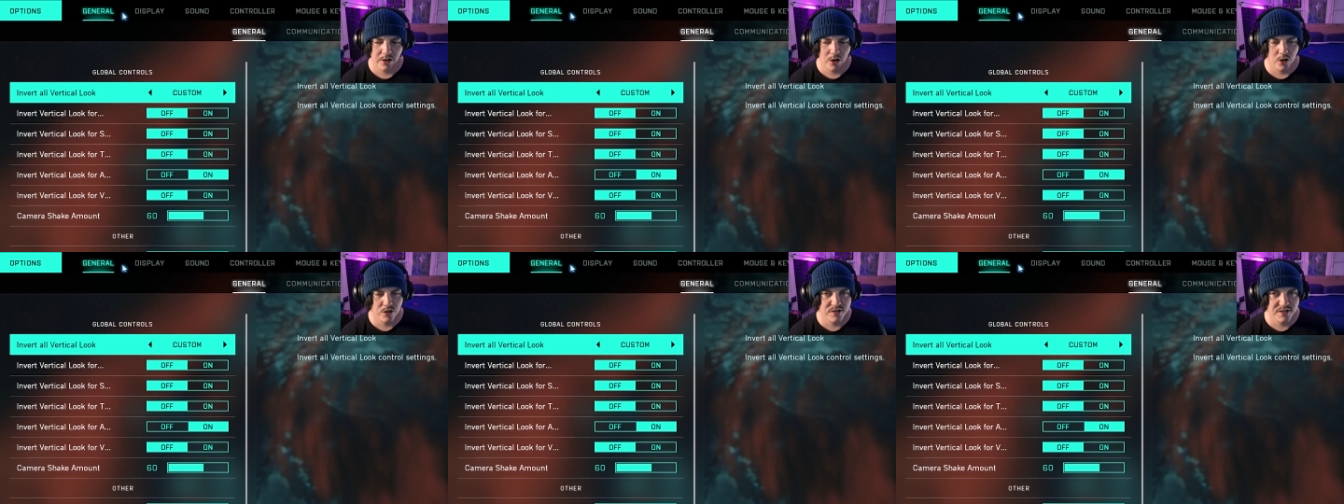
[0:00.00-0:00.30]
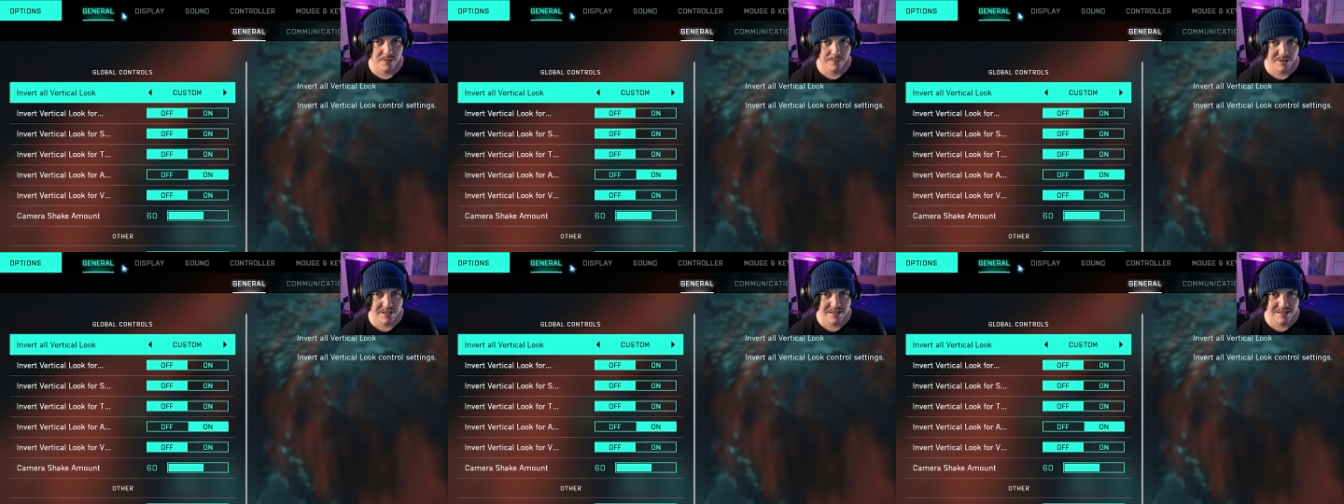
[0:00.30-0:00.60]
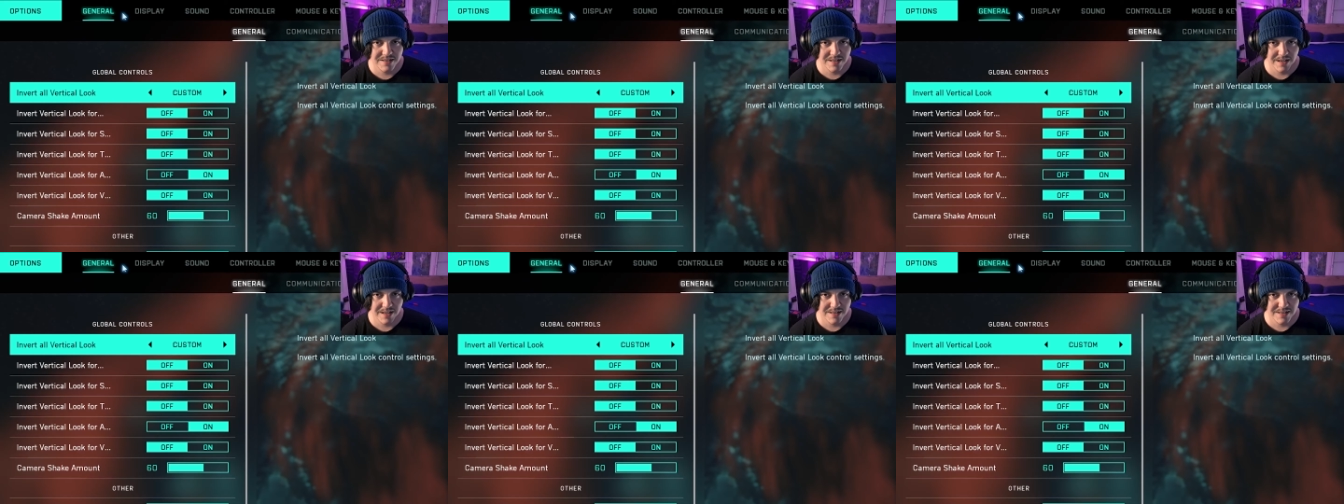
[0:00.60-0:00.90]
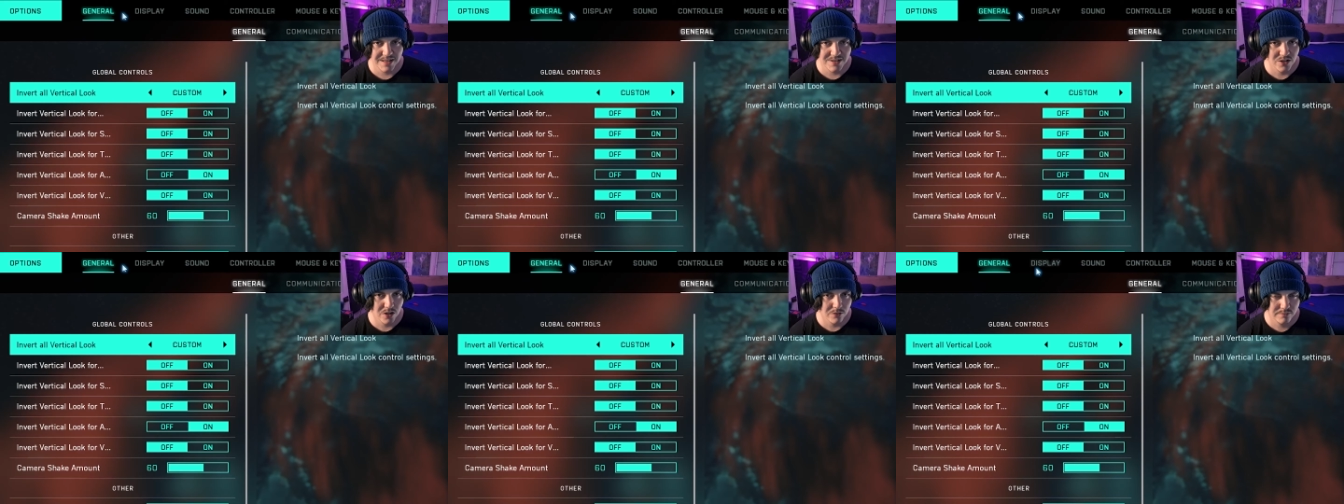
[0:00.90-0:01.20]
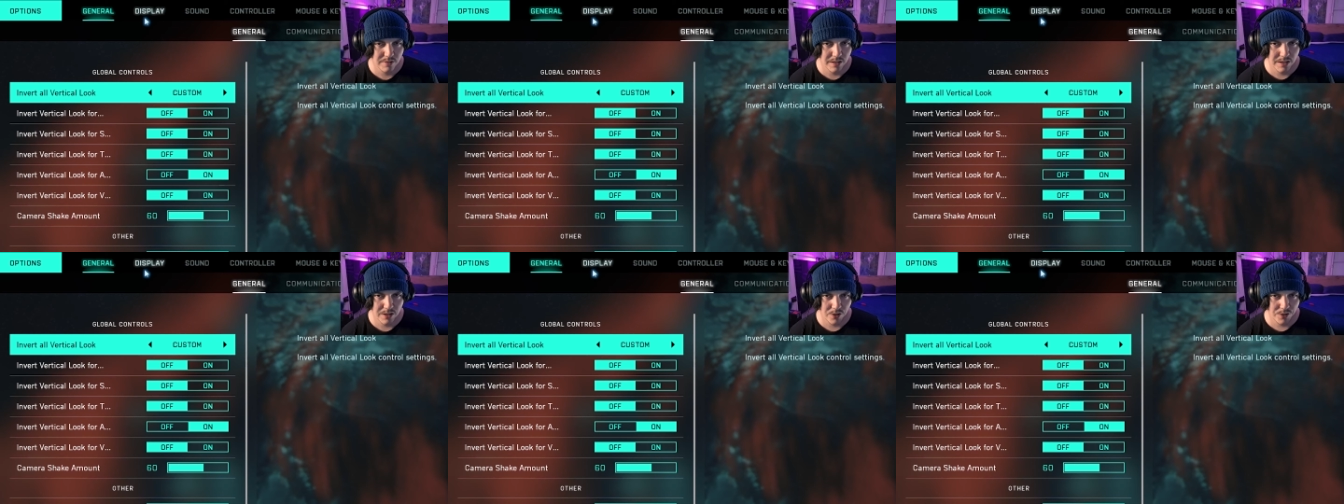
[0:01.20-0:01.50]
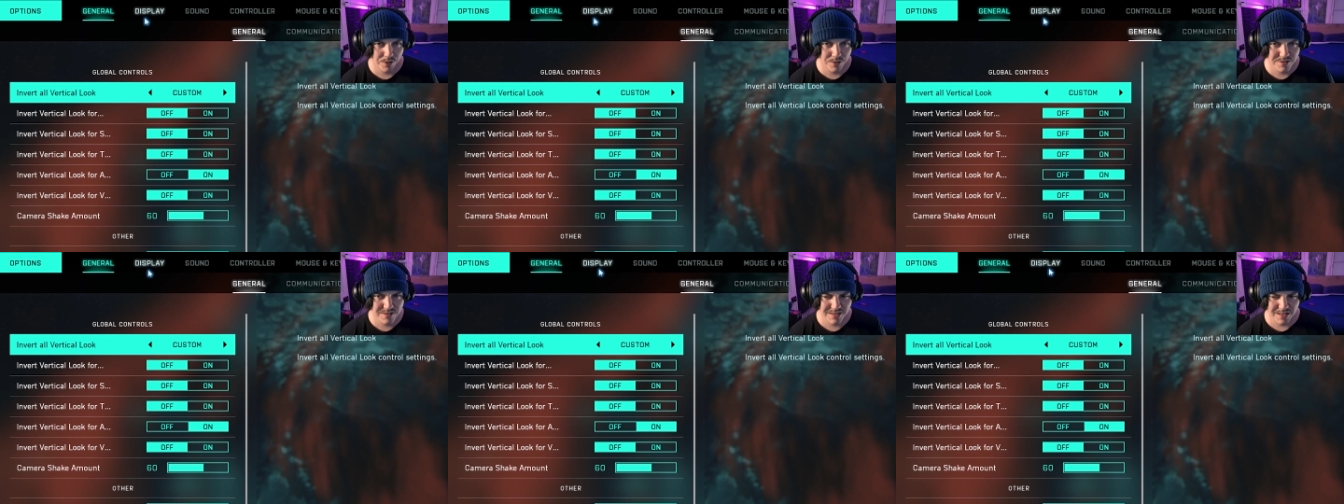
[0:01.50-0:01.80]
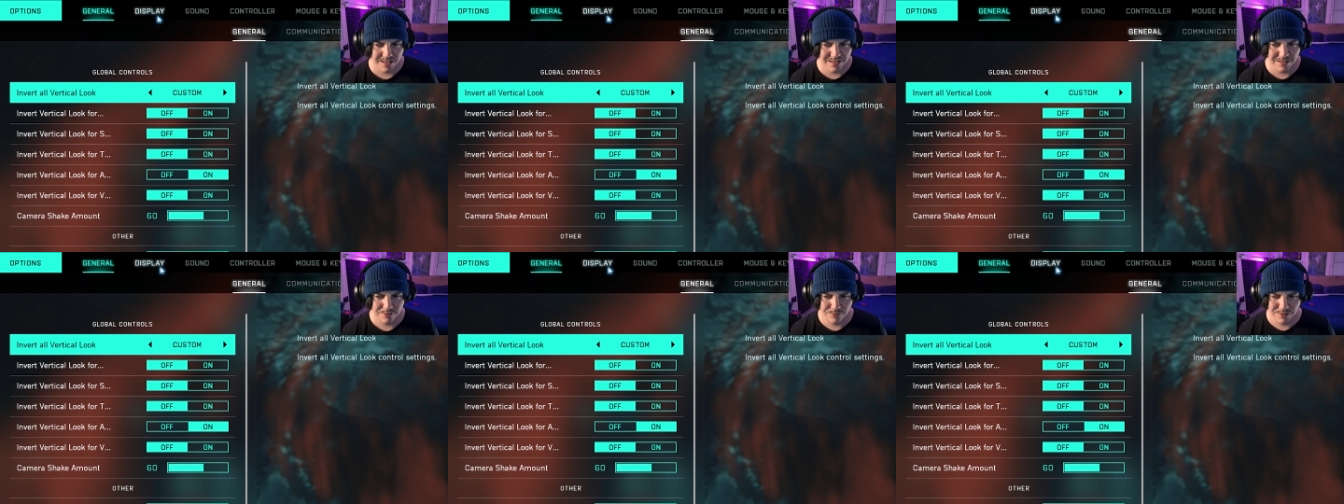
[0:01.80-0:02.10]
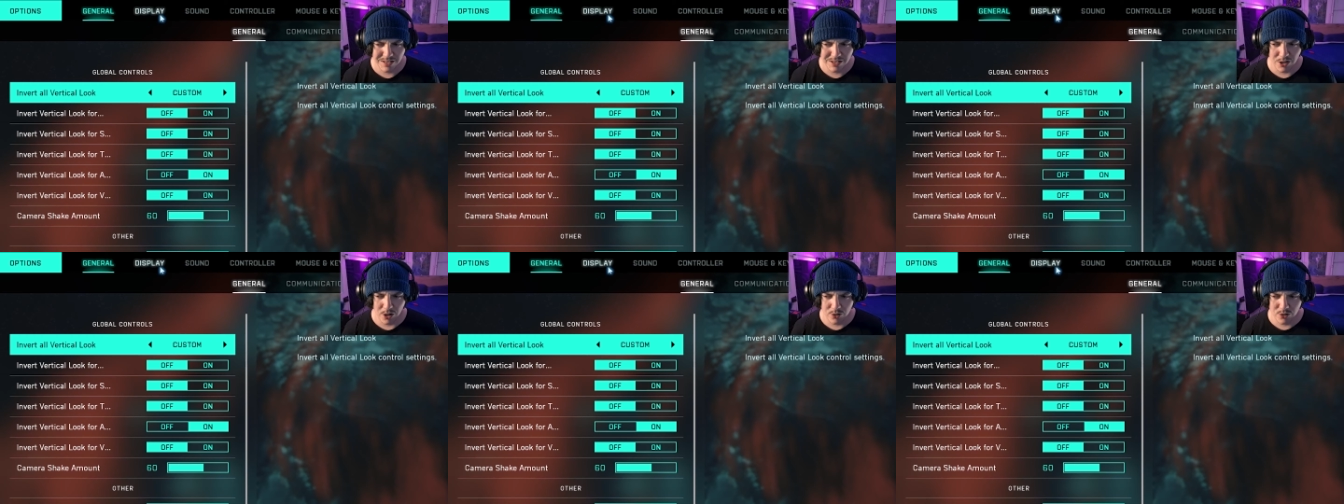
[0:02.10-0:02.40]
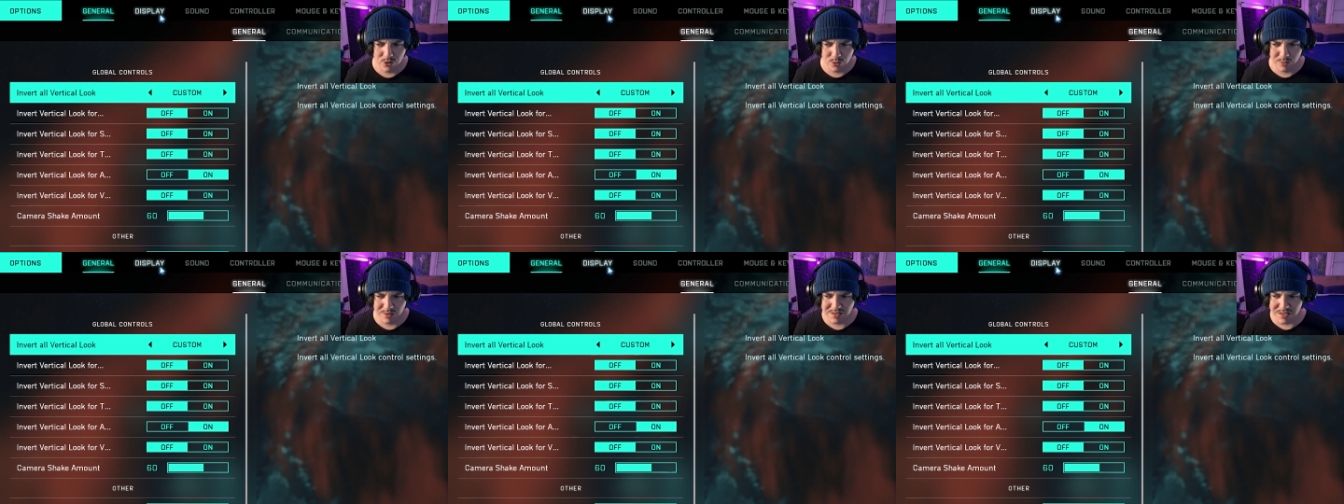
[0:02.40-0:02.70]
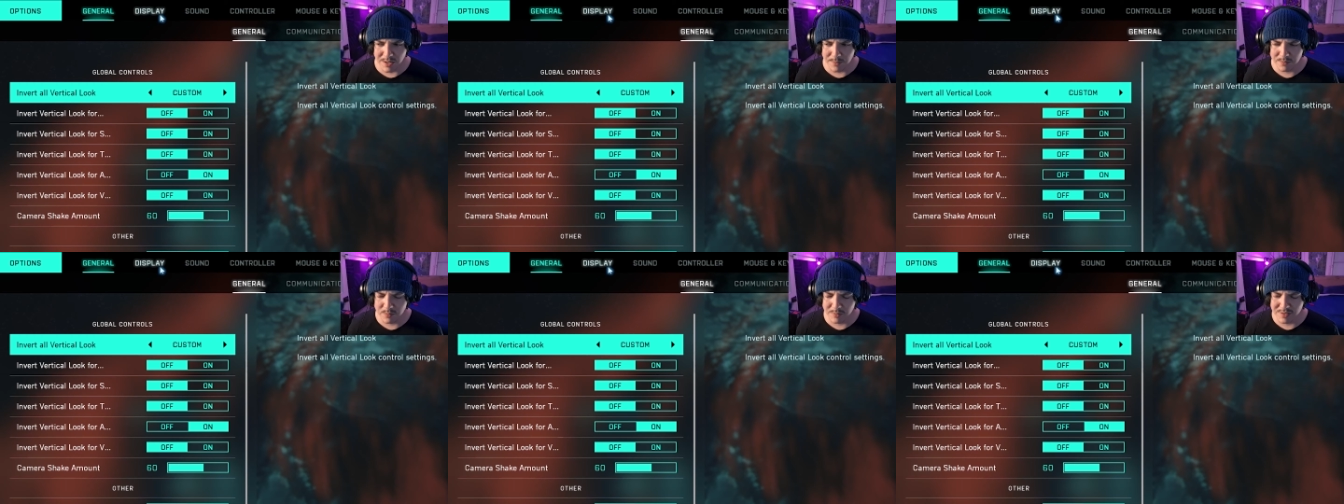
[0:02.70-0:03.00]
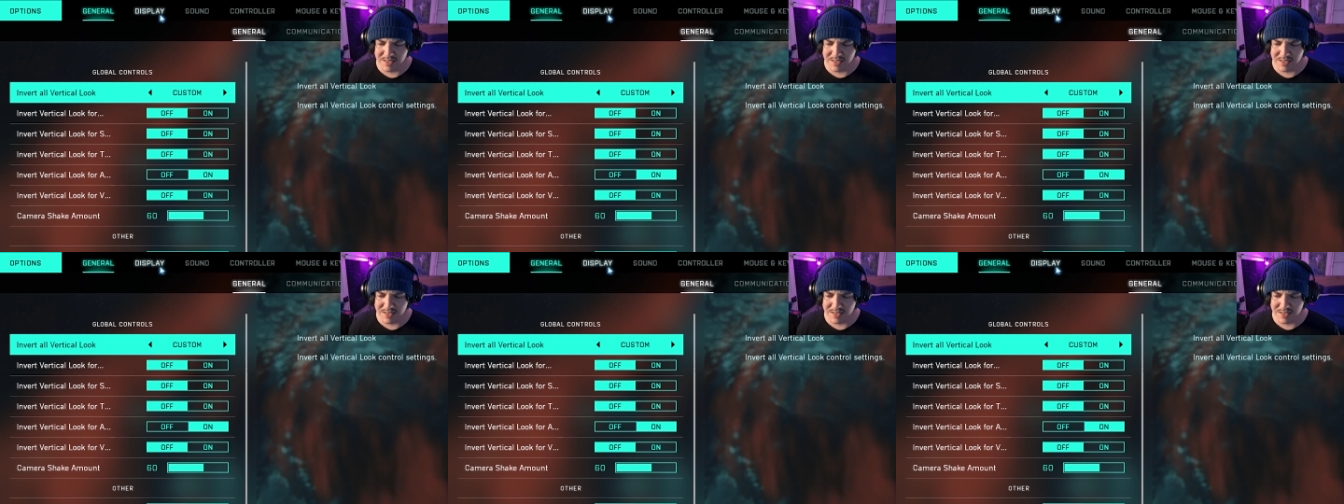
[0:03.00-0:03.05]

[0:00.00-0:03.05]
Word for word: and I know some of these settings, there's not, and I know I didn't really go too in depth,